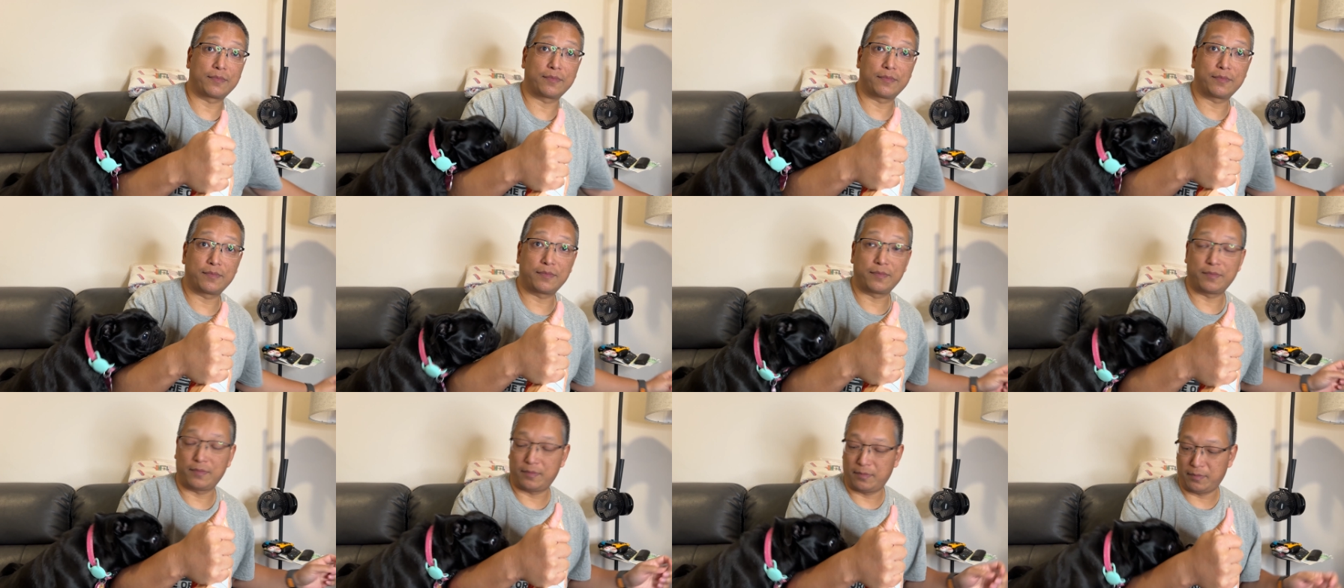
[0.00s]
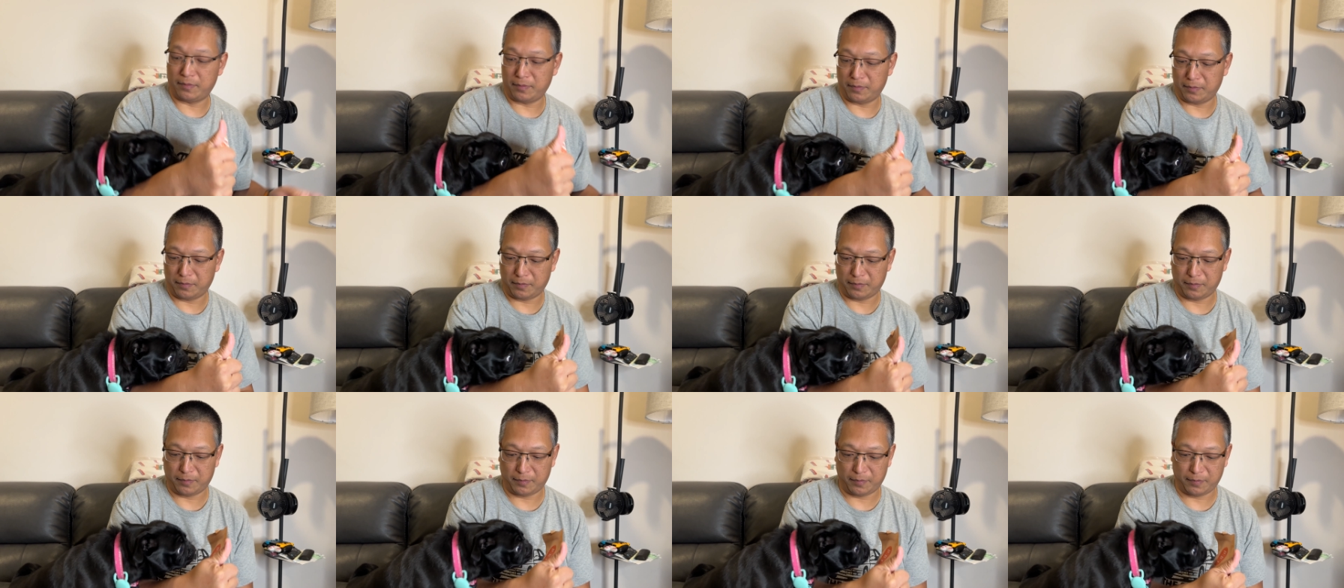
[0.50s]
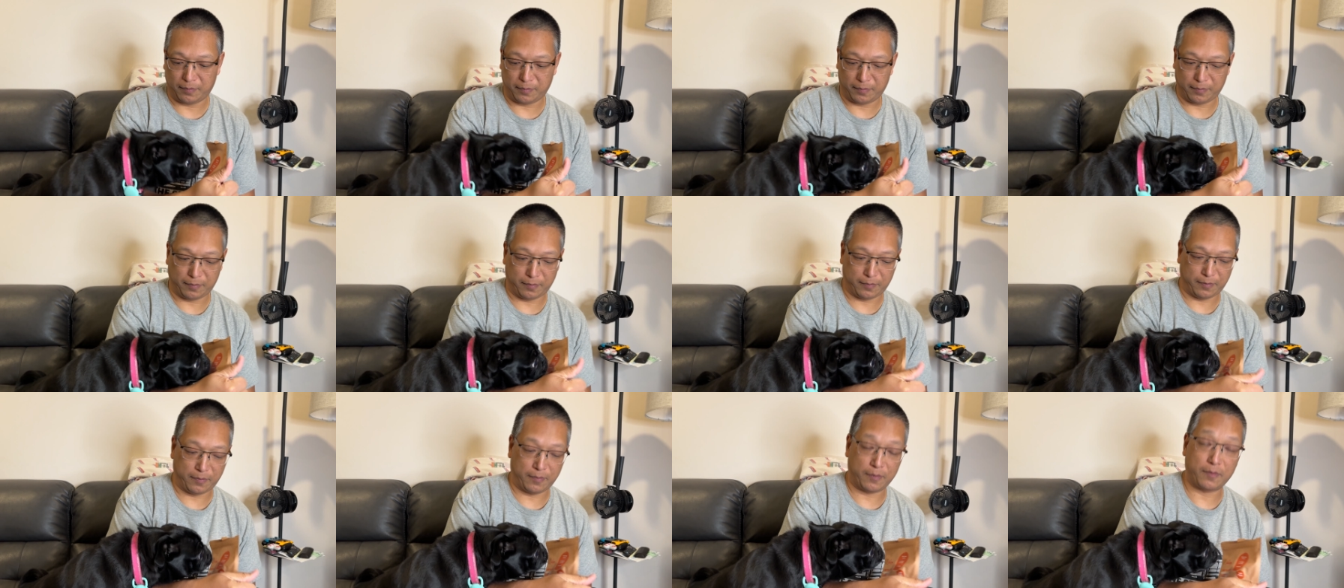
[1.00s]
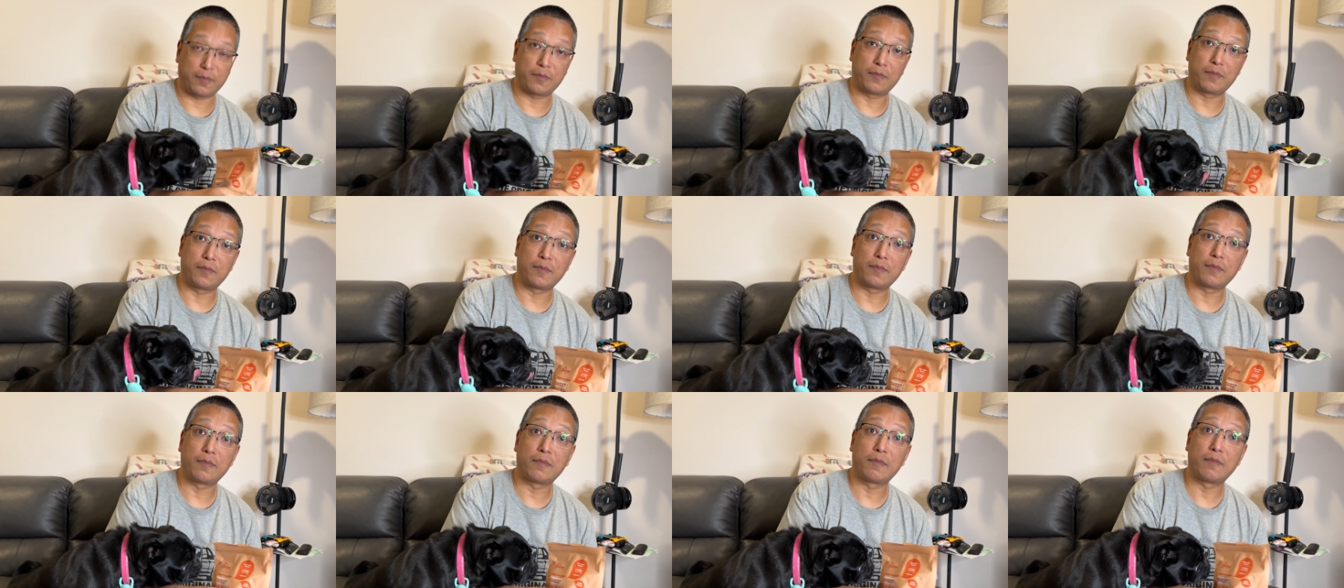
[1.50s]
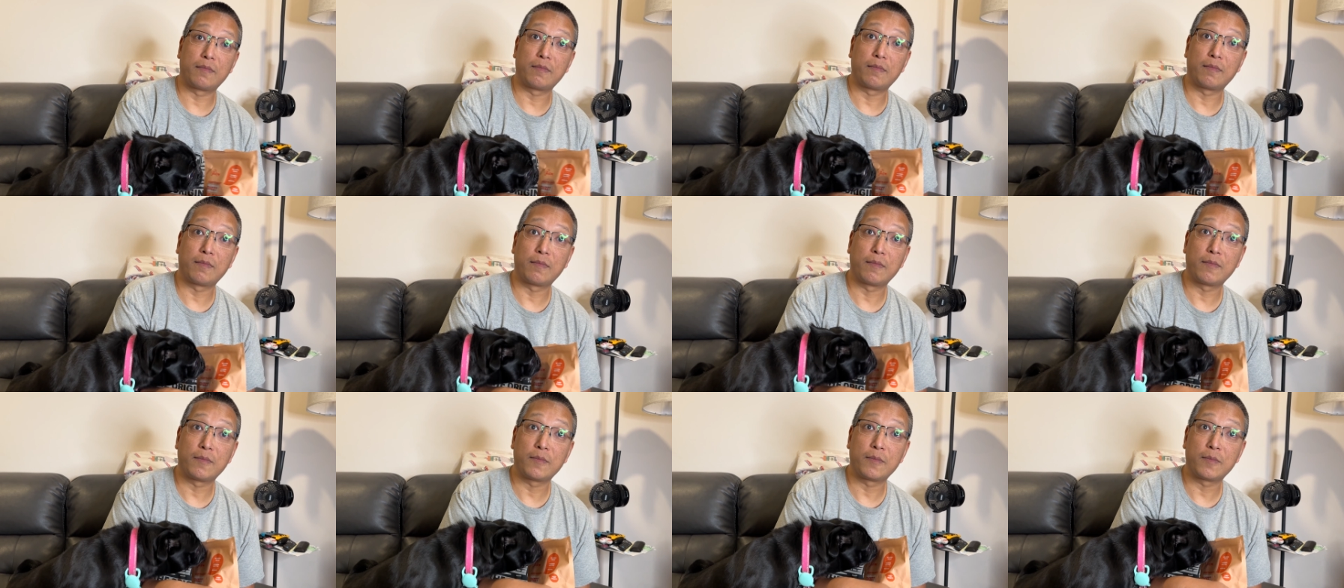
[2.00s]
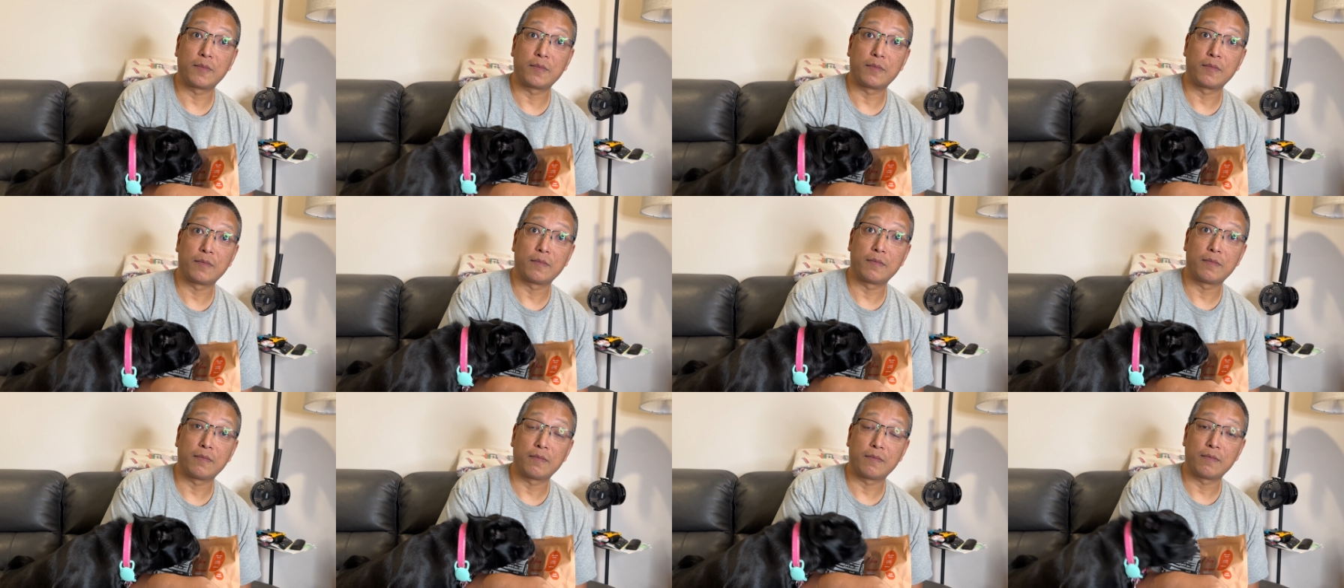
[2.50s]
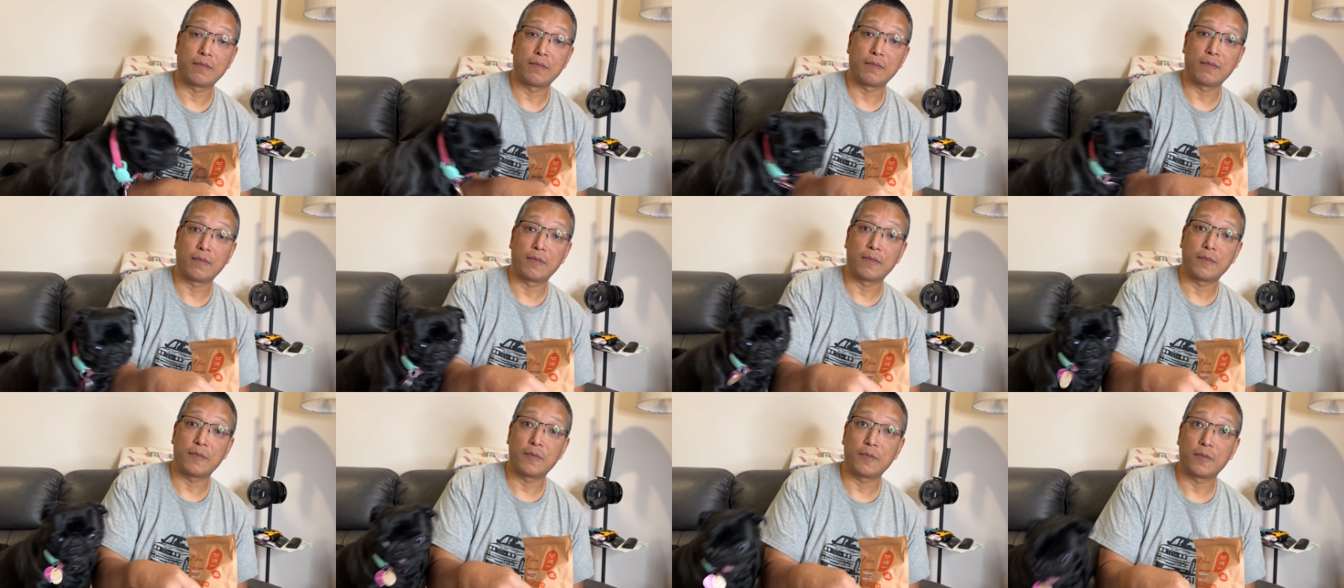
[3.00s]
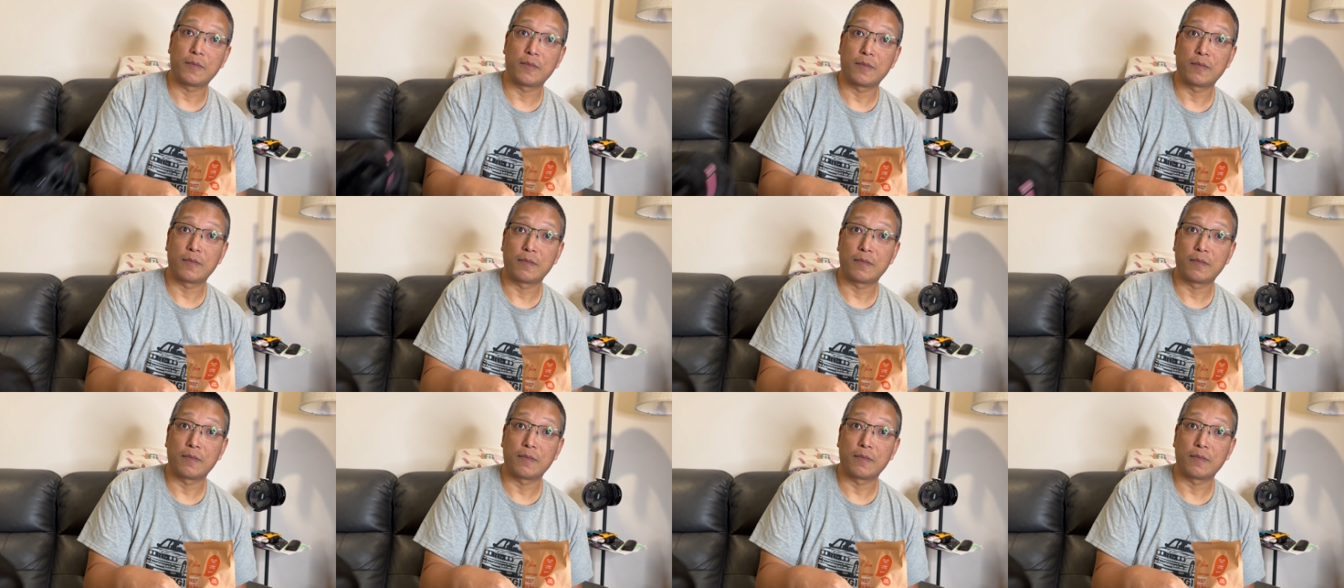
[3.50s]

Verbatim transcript: you said earlier, um, but you had it before. They don't know who you is.